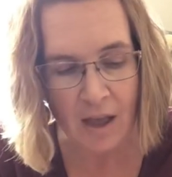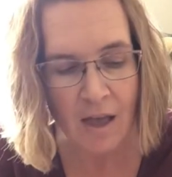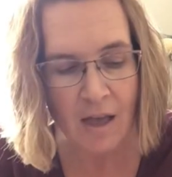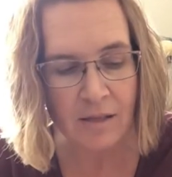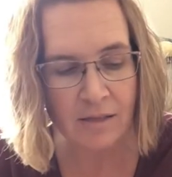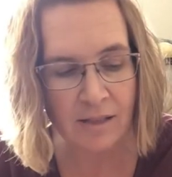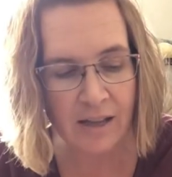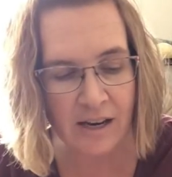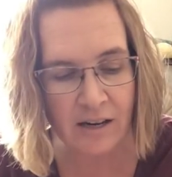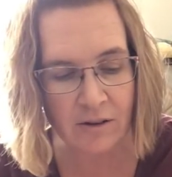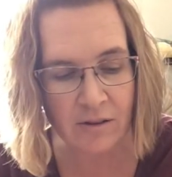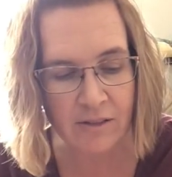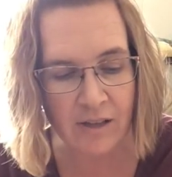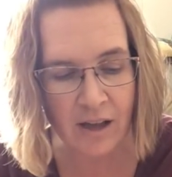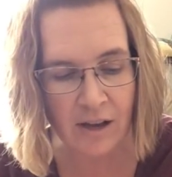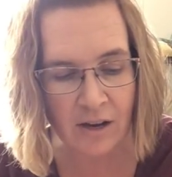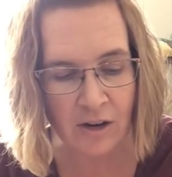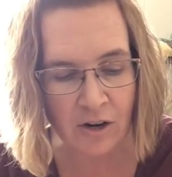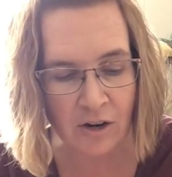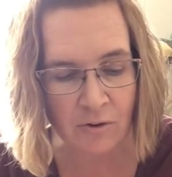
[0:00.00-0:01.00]
Later
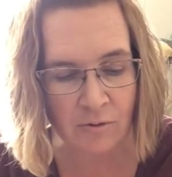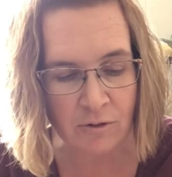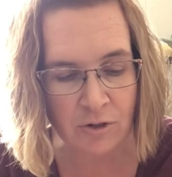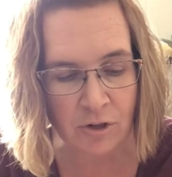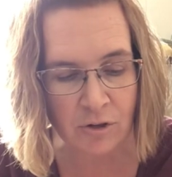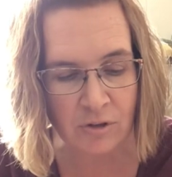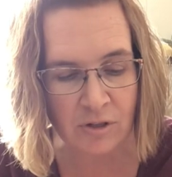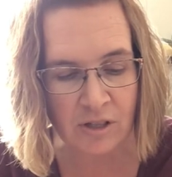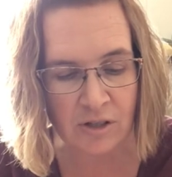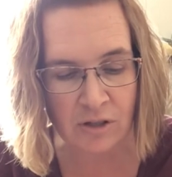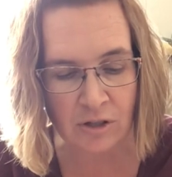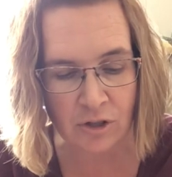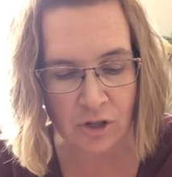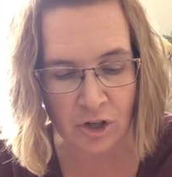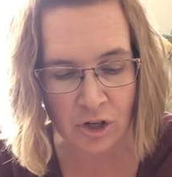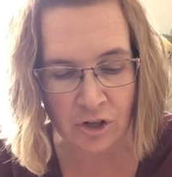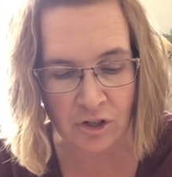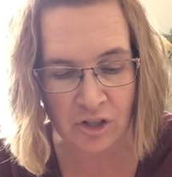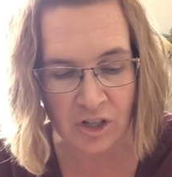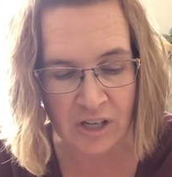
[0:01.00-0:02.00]
that year it was used as a
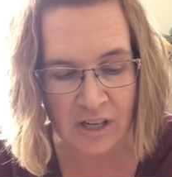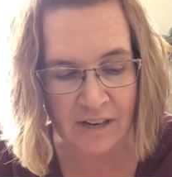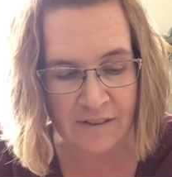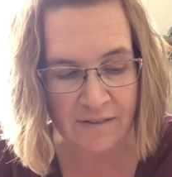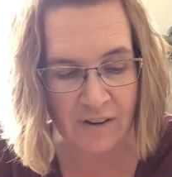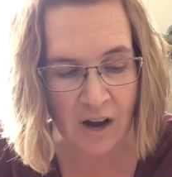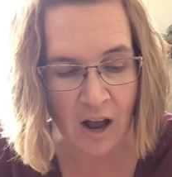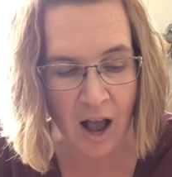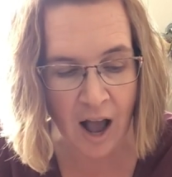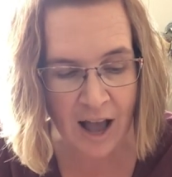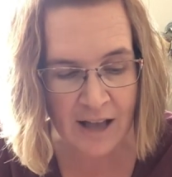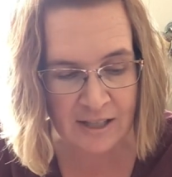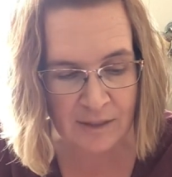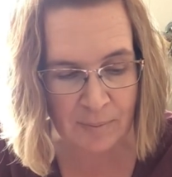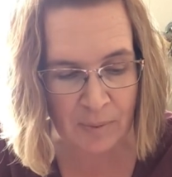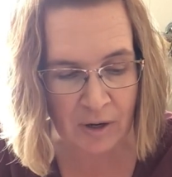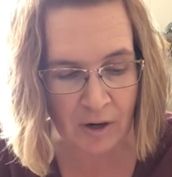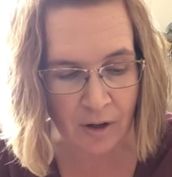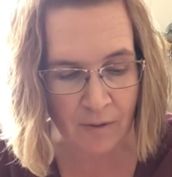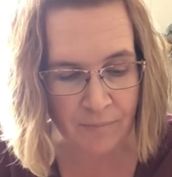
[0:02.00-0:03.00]
church and even a
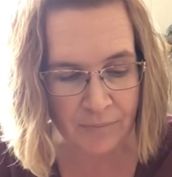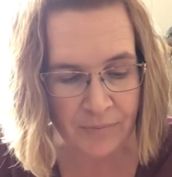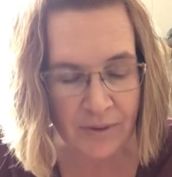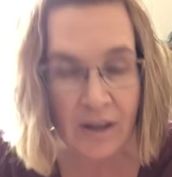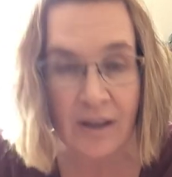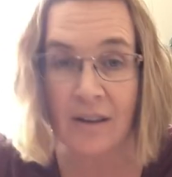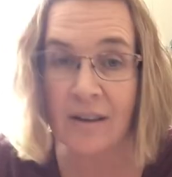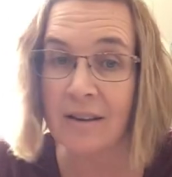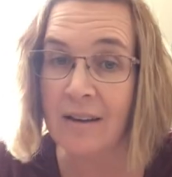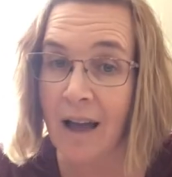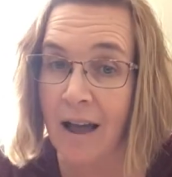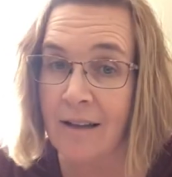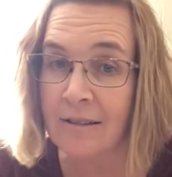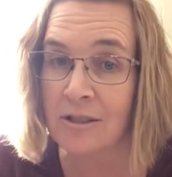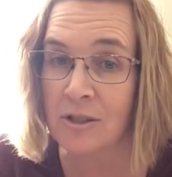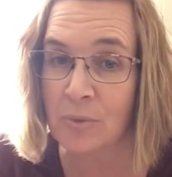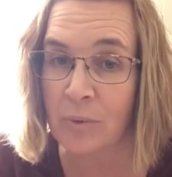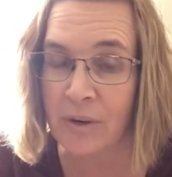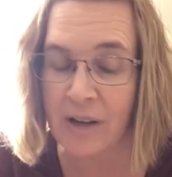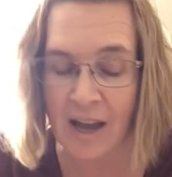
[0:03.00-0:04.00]
hospital.
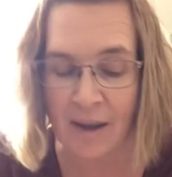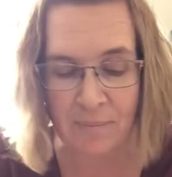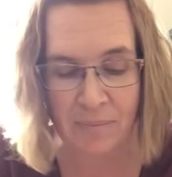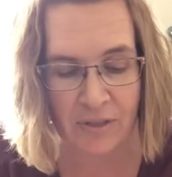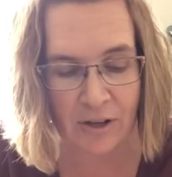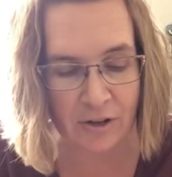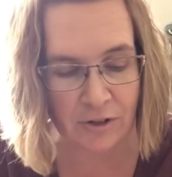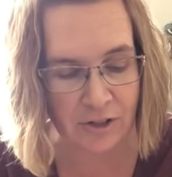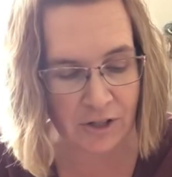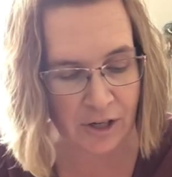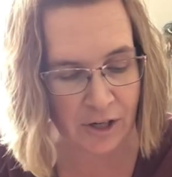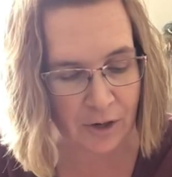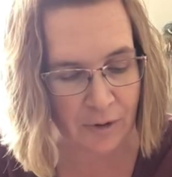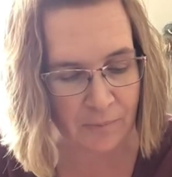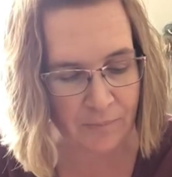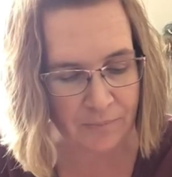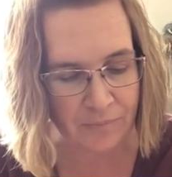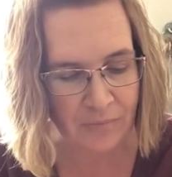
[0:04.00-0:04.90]
Guns were kept there too.